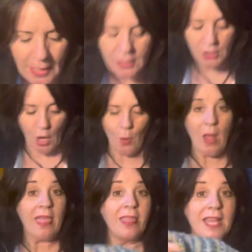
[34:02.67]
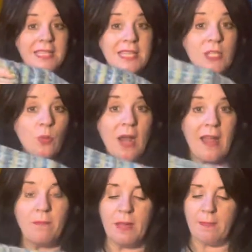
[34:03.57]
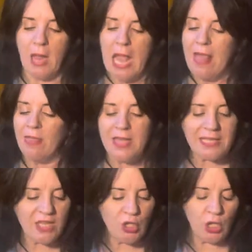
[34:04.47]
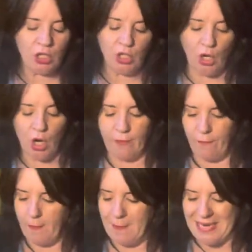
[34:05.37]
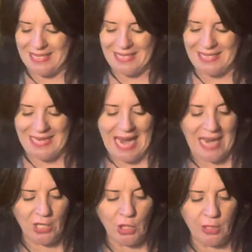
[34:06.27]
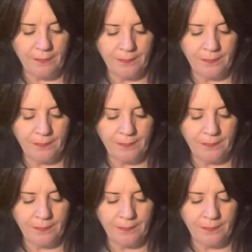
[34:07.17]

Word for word: So this is what I've been, this is just yarn from my stash.